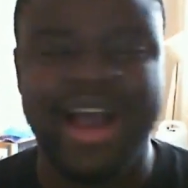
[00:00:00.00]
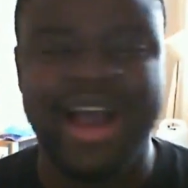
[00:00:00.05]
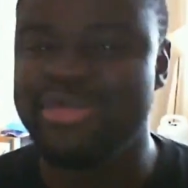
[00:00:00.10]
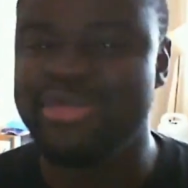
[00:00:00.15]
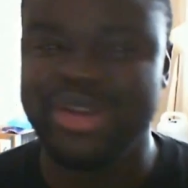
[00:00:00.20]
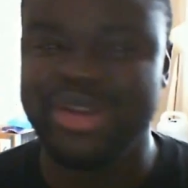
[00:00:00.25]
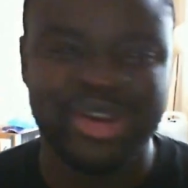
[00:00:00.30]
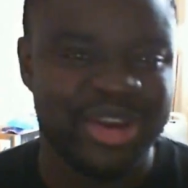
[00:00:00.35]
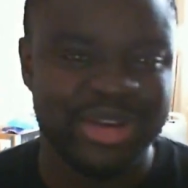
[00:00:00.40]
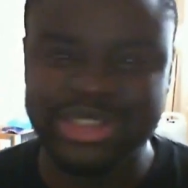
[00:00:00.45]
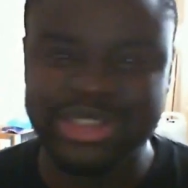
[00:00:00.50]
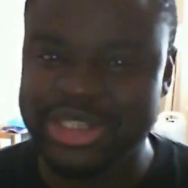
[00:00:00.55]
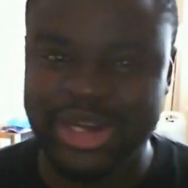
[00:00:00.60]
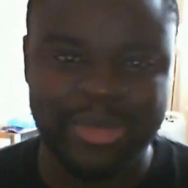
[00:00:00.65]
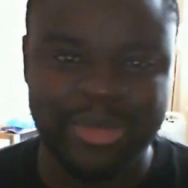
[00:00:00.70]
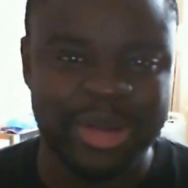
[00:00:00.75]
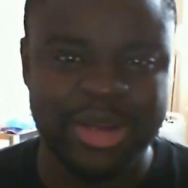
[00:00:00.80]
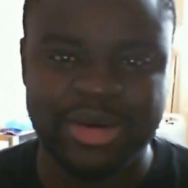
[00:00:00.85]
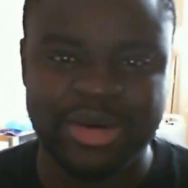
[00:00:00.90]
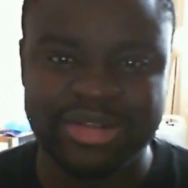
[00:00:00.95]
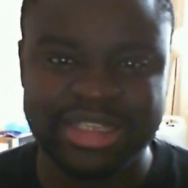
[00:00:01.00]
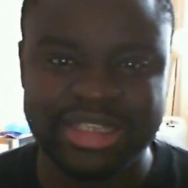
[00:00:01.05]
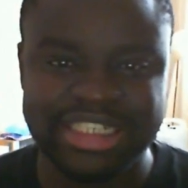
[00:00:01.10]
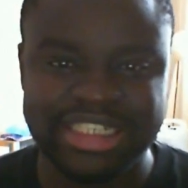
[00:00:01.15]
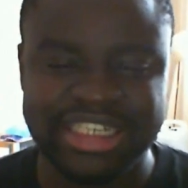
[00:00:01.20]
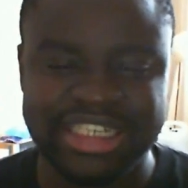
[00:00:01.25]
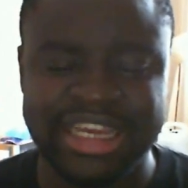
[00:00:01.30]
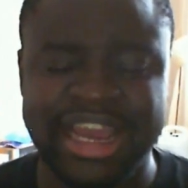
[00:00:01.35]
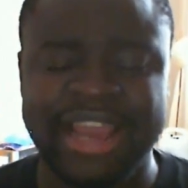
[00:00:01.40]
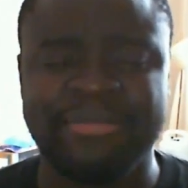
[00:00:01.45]
I'm not going to Comic-Con
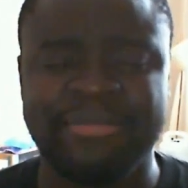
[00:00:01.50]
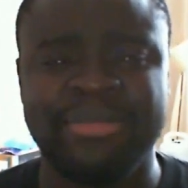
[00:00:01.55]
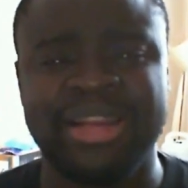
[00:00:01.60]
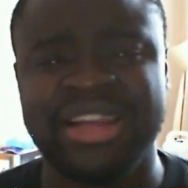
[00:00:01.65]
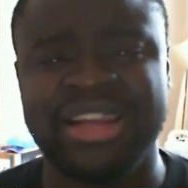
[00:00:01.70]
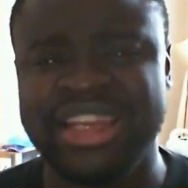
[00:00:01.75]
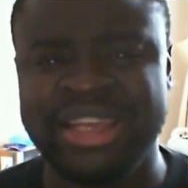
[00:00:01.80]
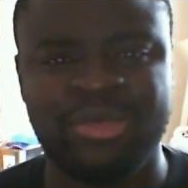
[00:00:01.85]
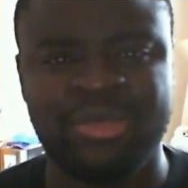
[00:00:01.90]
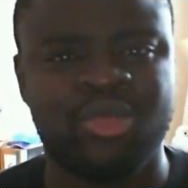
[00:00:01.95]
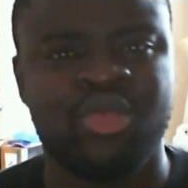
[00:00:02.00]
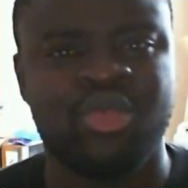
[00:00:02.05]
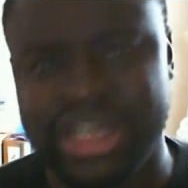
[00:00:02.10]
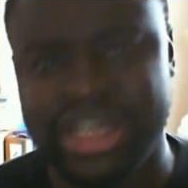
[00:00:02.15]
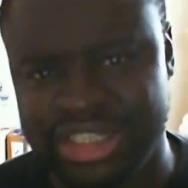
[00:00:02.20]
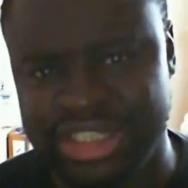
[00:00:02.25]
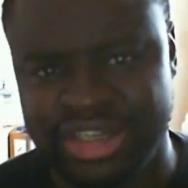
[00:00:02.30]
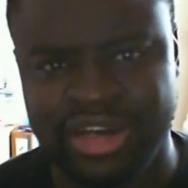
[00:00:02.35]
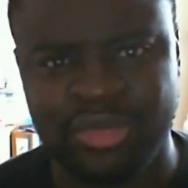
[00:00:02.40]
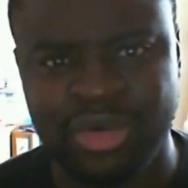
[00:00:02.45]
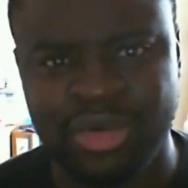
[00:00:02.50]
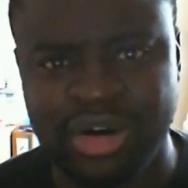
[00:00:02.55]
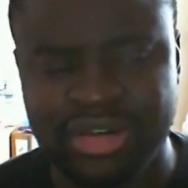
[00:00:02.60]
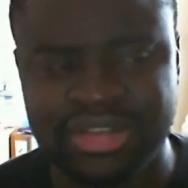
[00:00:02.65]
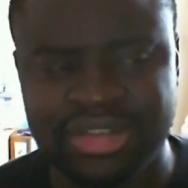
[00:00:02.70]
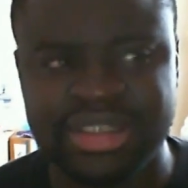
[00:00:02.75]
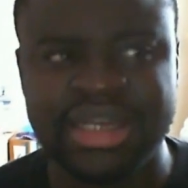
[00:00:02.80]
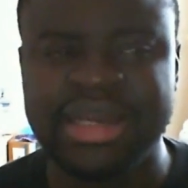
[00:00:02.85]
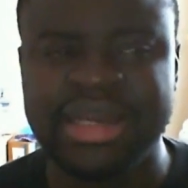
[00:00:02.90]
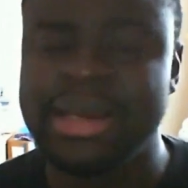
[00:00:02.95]
this year. I bloody wish I
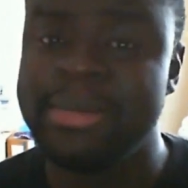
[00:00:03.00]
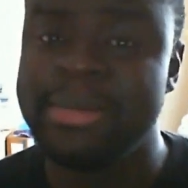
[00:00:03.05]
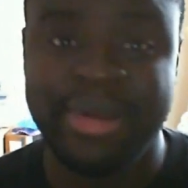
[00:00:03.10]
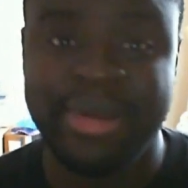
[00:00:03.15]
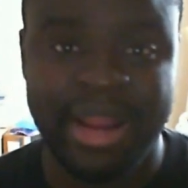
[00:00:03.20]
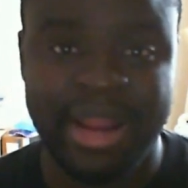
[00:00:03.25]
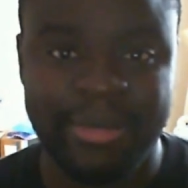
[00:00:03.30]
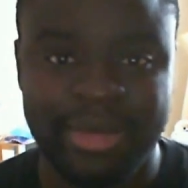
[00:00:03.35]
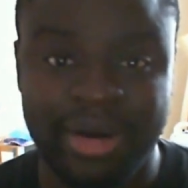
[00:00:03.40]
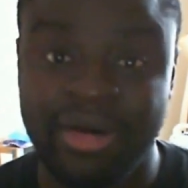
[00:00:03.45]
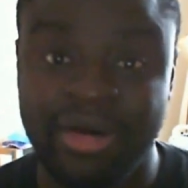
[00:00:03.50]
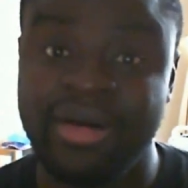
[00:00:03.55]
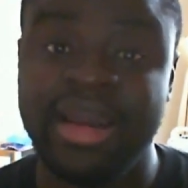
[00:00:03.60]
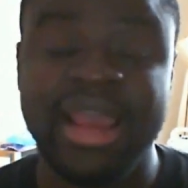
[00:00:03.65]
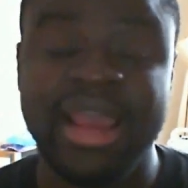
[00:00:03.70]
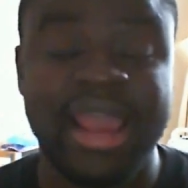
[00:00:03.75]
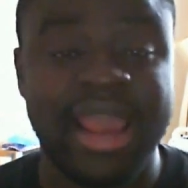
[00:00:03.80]
was, but I'm not.